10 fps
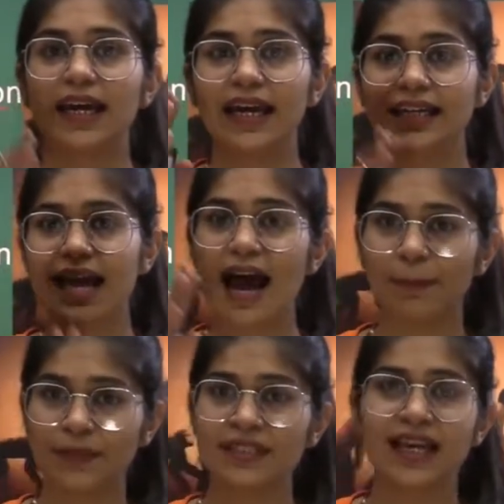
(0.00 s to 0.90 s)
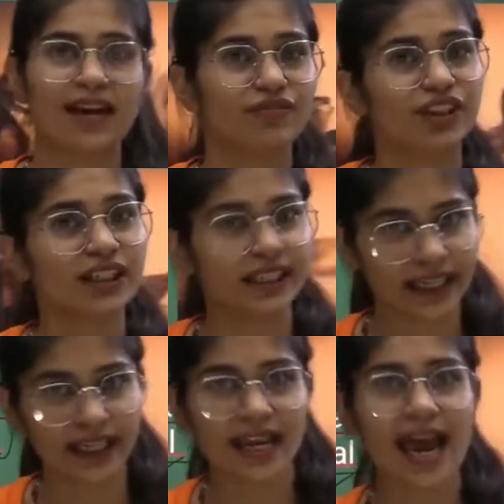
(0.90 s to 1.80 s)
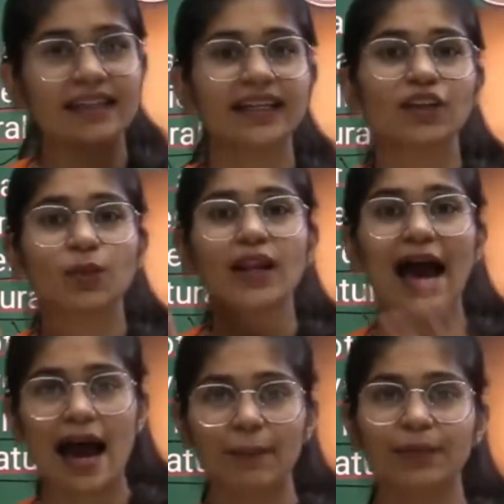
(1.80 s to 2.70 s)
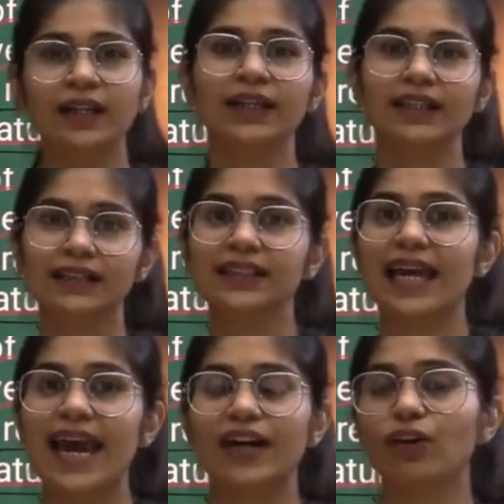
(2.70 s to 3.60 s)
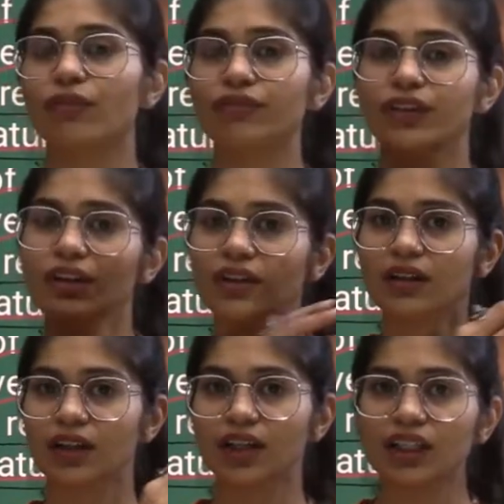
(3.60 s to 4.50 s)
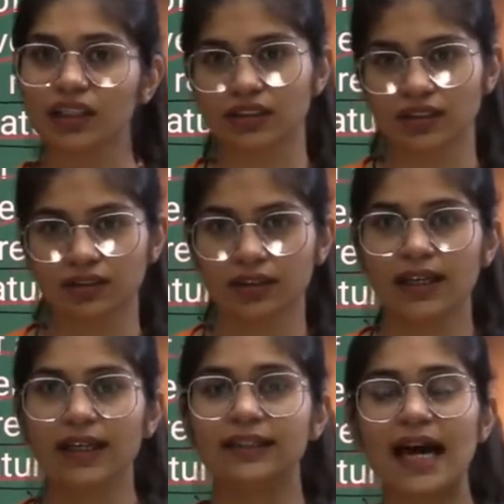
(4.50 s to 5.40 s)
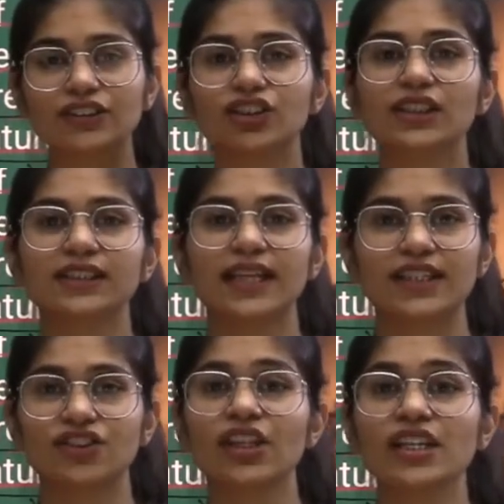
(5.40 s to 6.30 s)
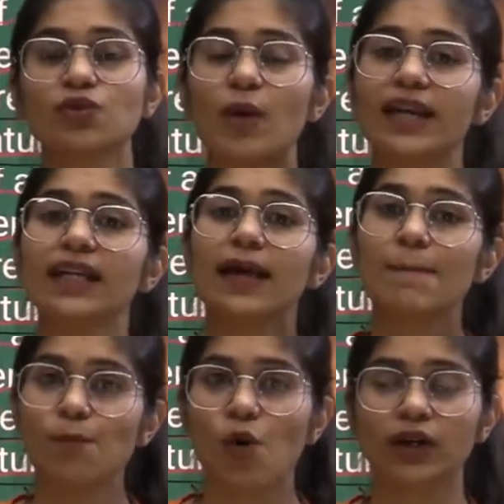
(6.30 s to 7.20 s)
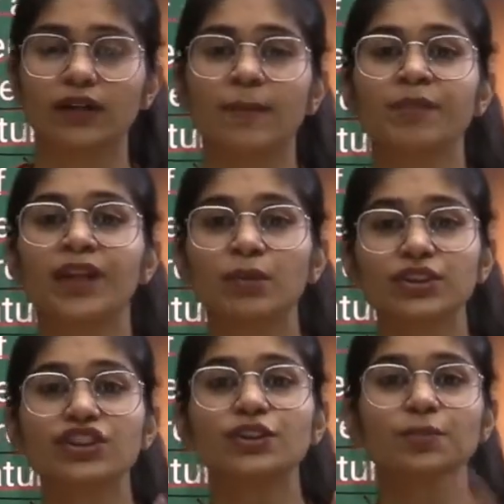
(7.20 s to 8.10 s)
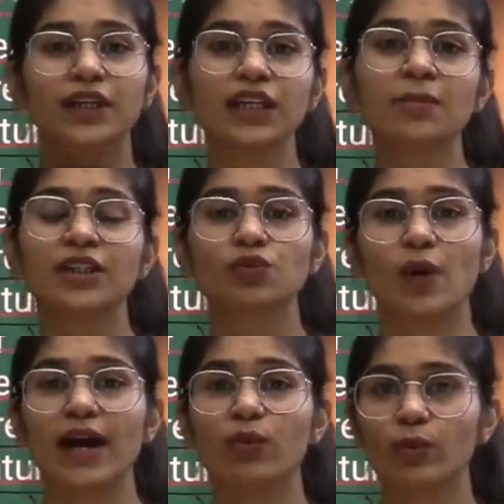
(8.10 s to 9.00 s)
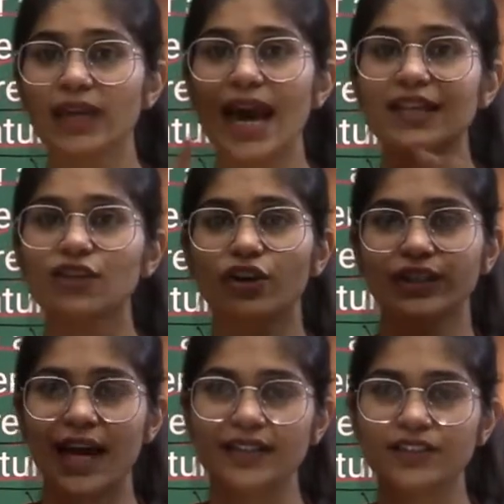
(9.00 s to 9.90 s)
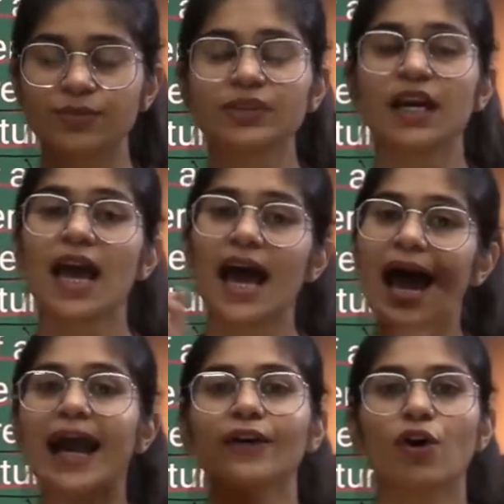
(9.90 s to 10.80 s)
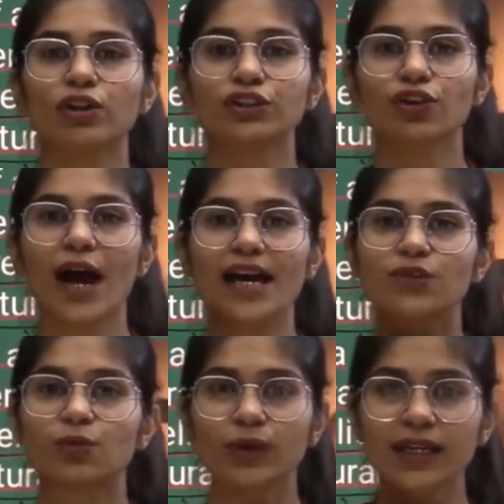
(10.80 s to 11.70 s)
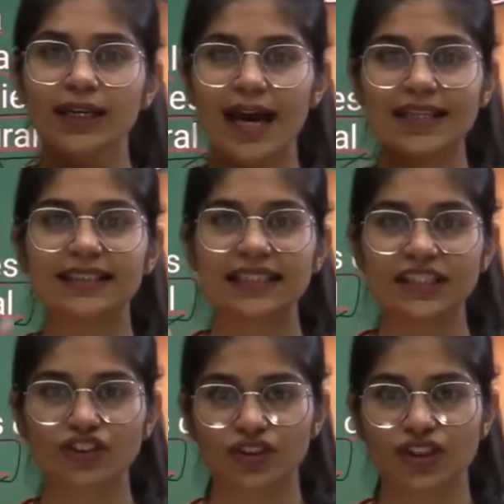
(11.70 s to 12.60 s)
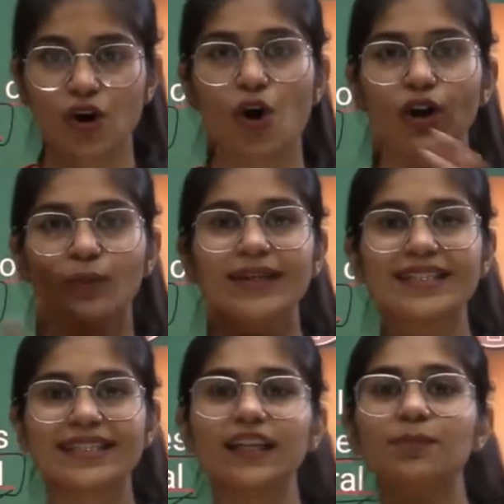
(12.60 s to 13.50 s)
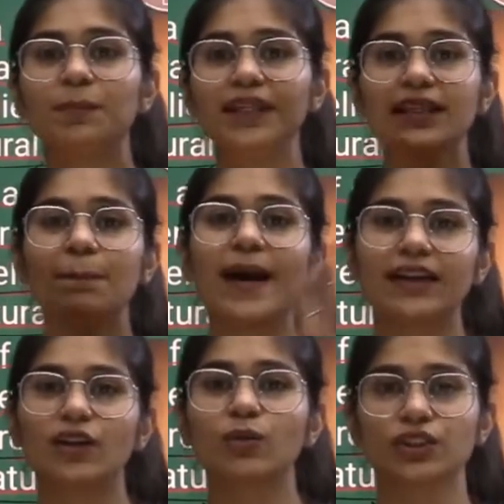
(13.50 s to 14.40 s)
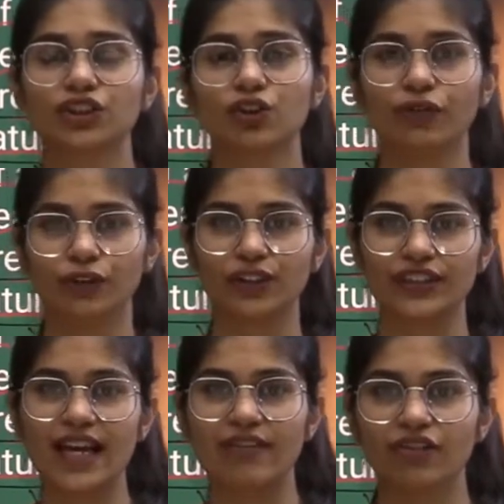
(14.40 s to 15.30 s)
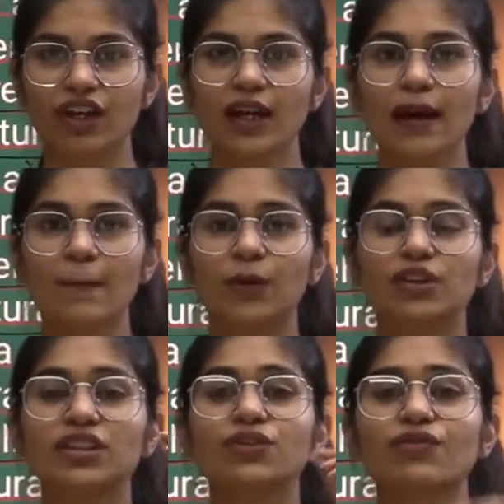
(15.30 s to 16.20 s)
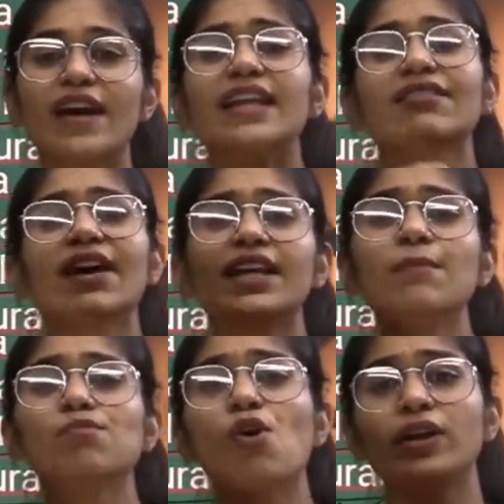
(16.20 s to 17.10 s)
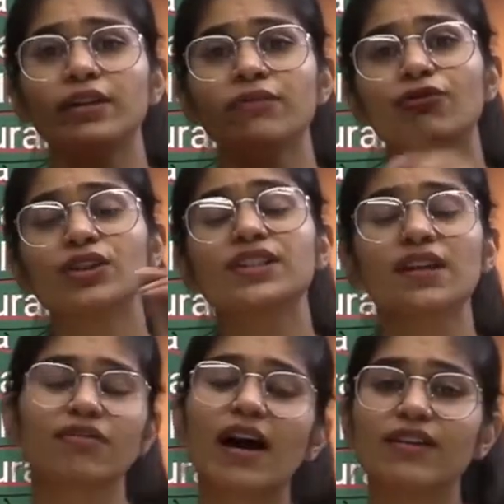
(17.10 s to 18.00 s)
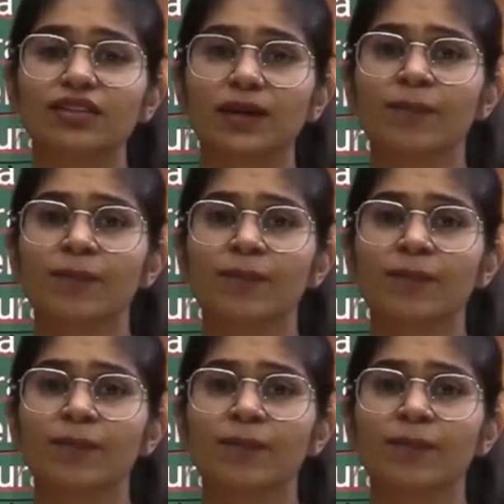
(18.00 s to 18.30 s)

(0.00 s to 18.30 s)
It happens every day and it will happen till the end of the earth. Natural selection is very important, which is pretty much why we as organisms and also as we as teachers always say be the better version of yourself, because it's very, very important for survival.